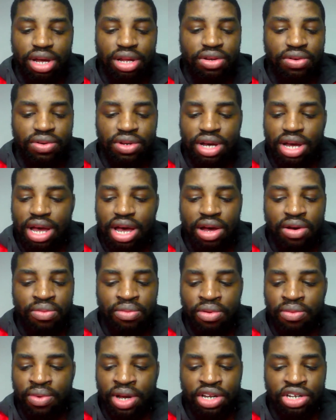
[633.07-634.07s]
don't know how
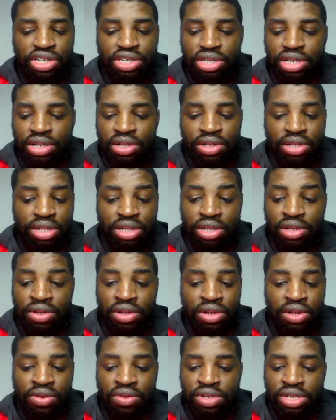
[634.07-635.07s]
we managed to
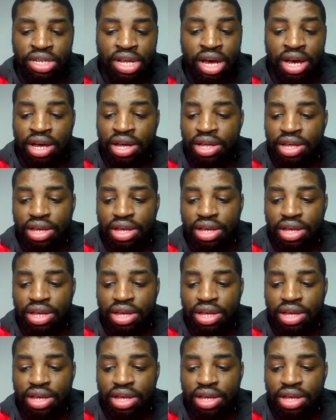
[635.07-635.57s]
lose that.